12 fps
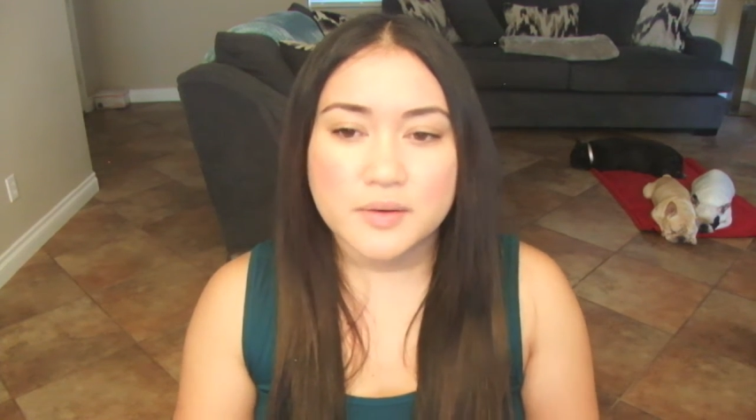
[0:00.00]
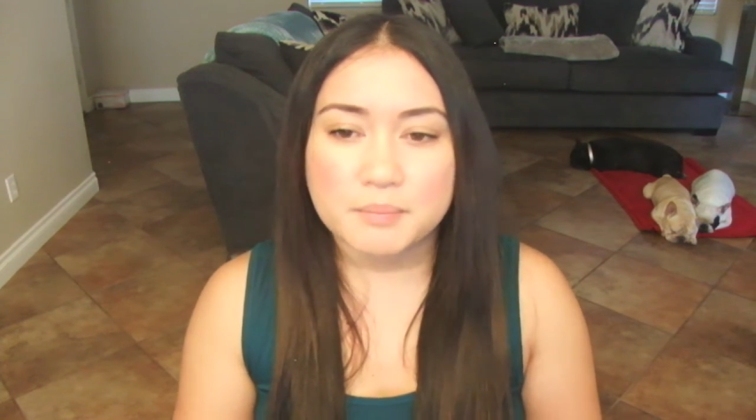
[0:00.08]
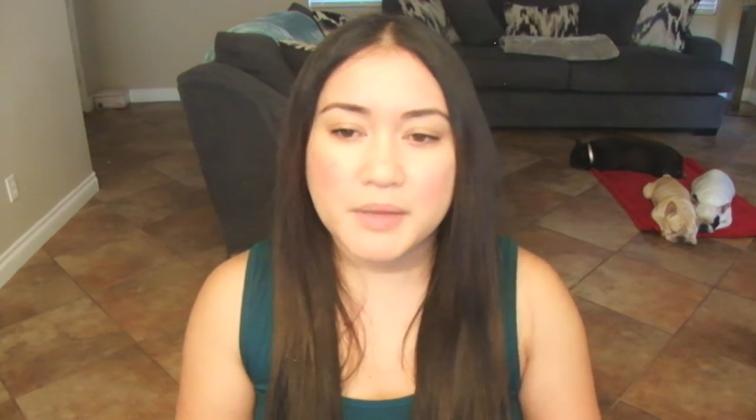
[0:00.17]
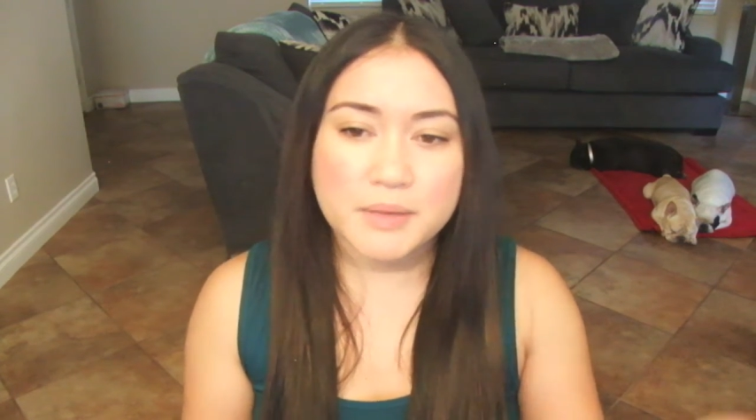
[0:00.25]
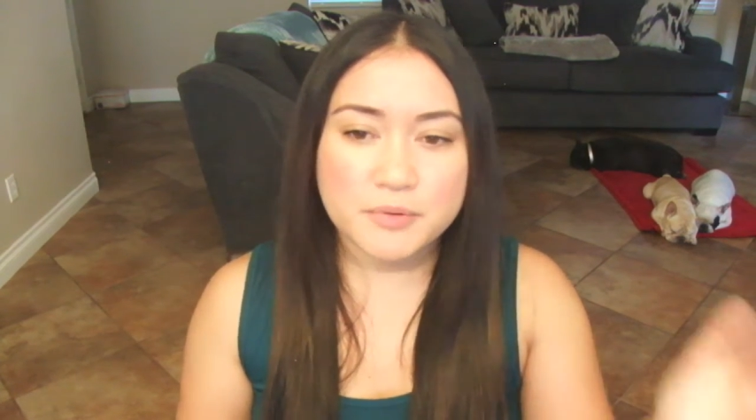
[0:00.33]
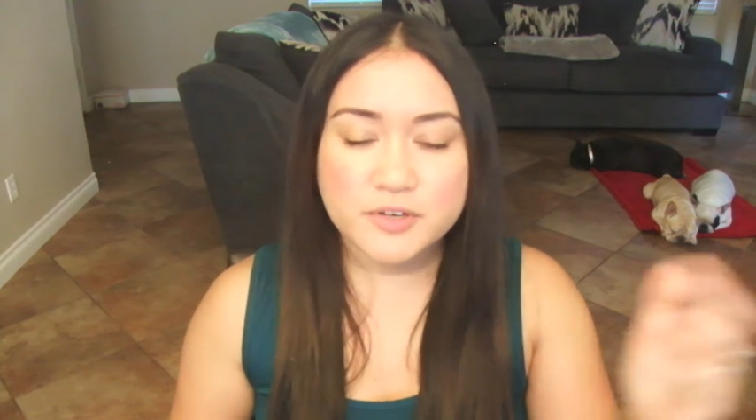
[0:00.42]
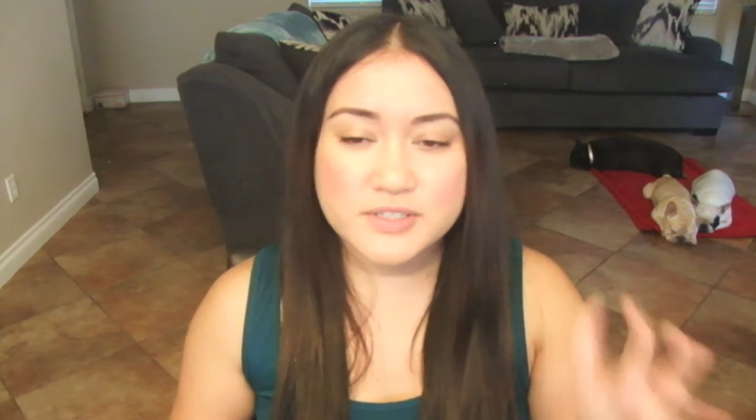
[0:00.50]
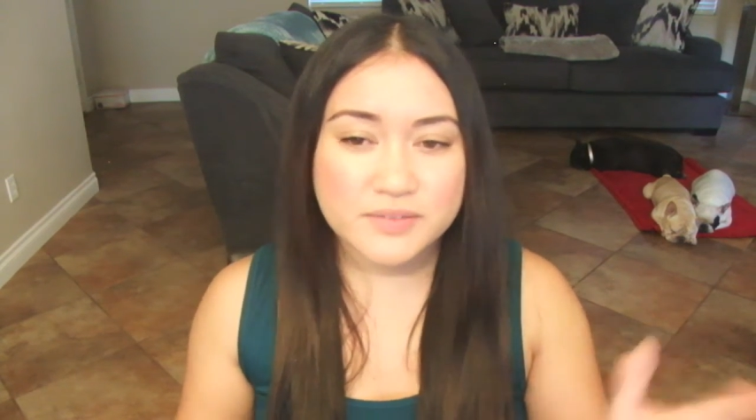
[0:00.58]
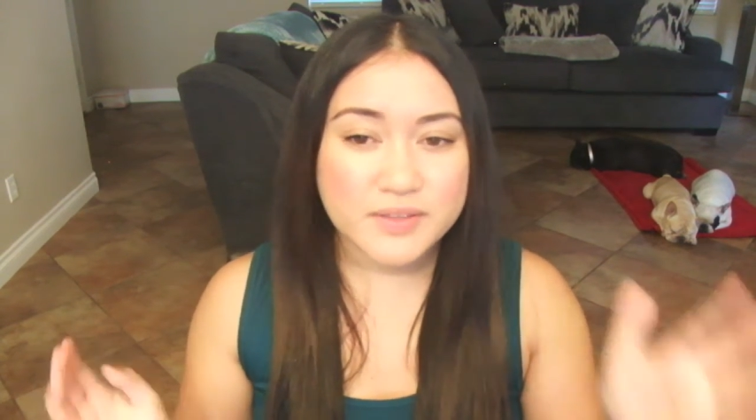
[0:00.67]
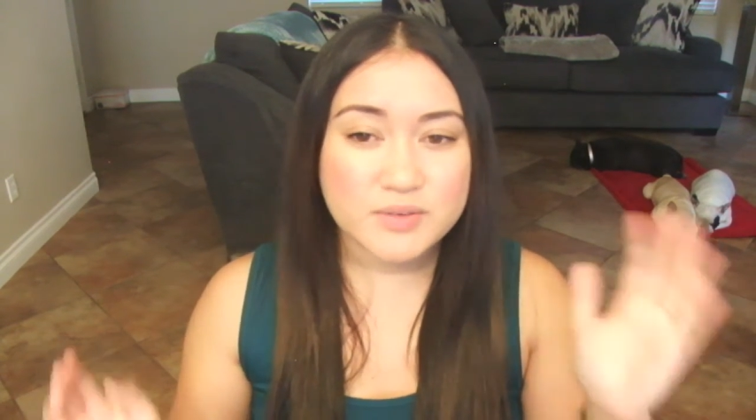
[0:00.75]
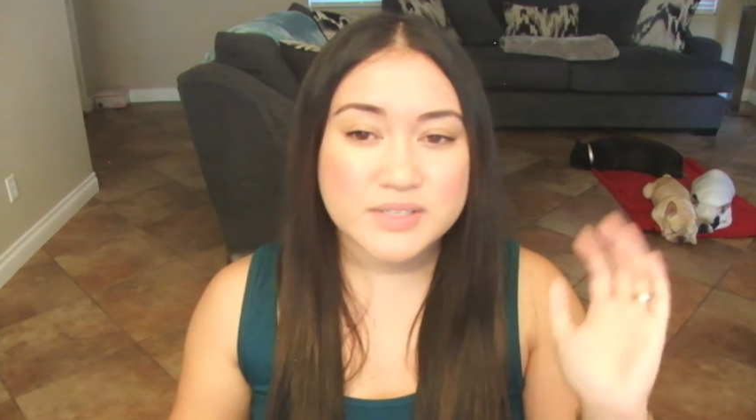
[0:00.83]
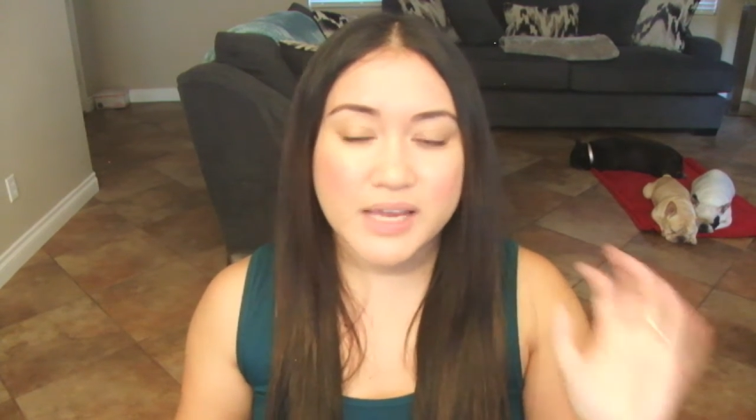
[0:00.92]
Menopur and stuff,
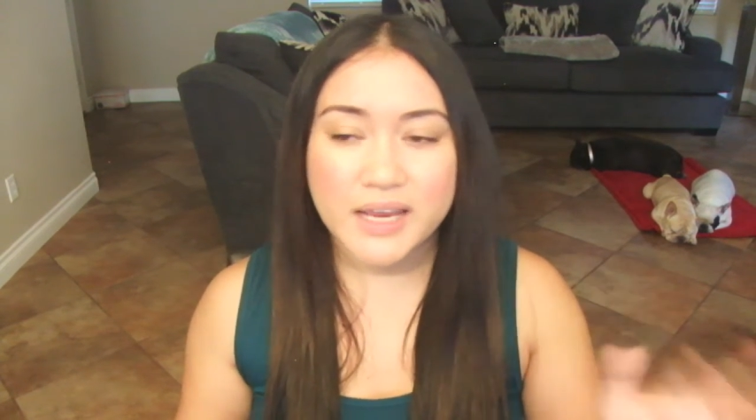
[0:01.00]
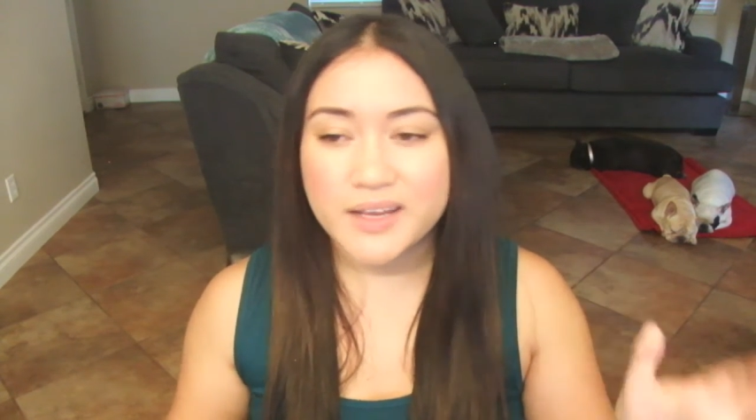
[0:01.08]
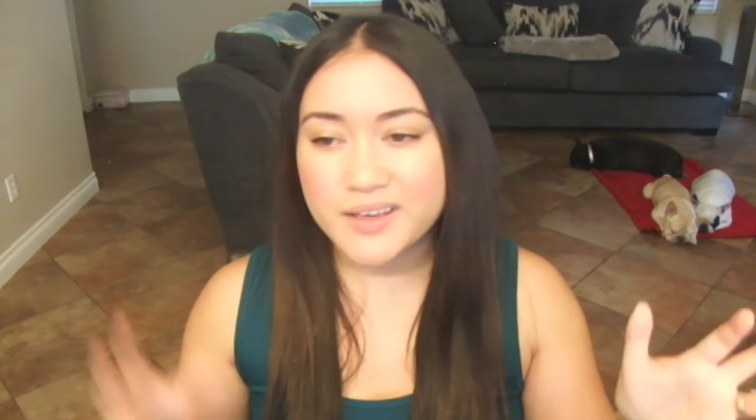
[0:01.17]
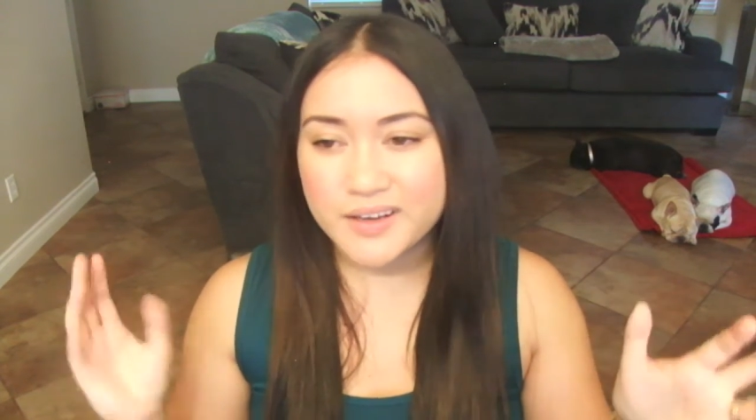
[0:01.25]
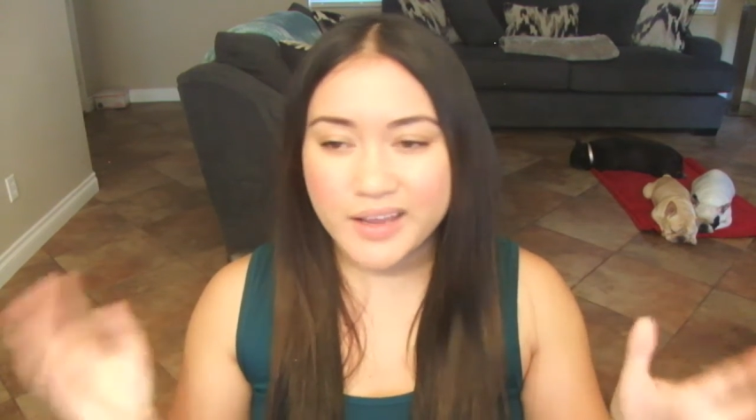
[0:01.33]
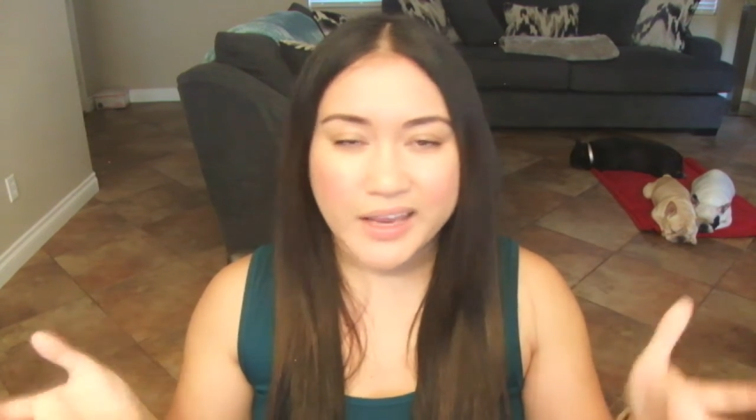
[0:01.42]
that was 80 and